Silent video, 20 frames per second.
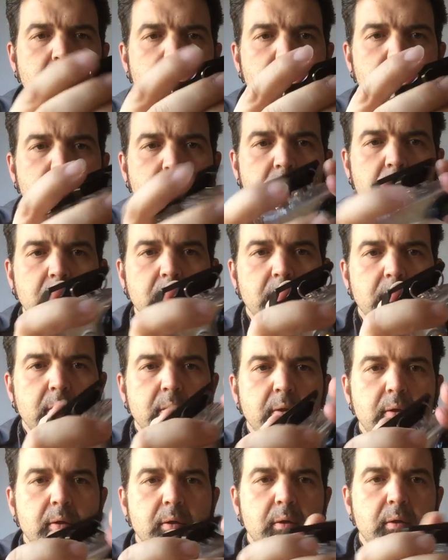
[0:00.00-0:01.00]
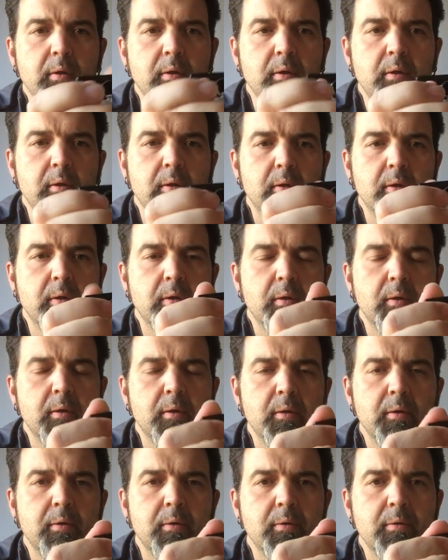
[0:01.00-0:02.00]

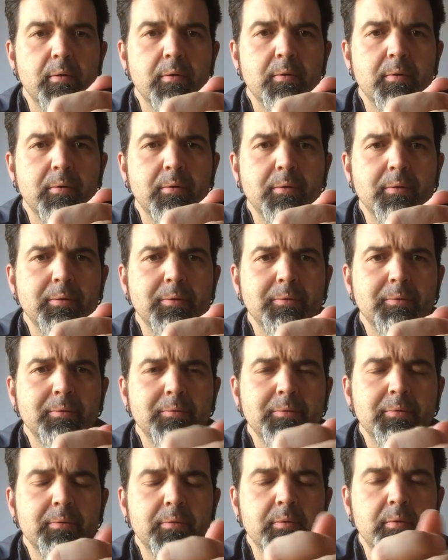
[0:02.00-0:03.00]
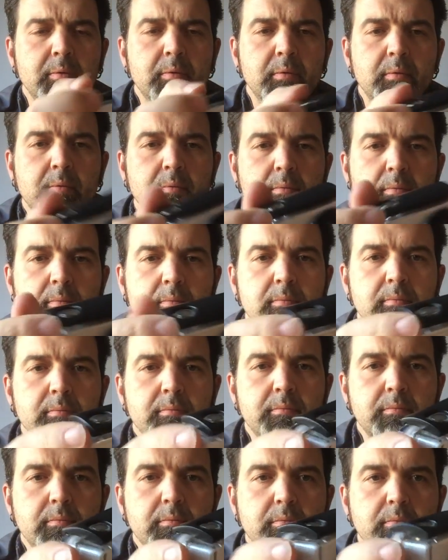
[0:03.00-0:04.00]

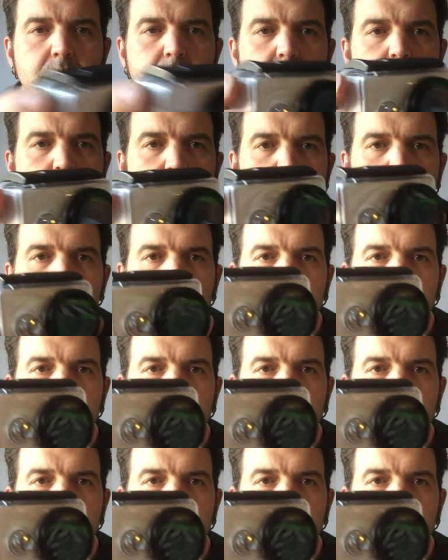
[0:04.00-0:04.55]
(silence)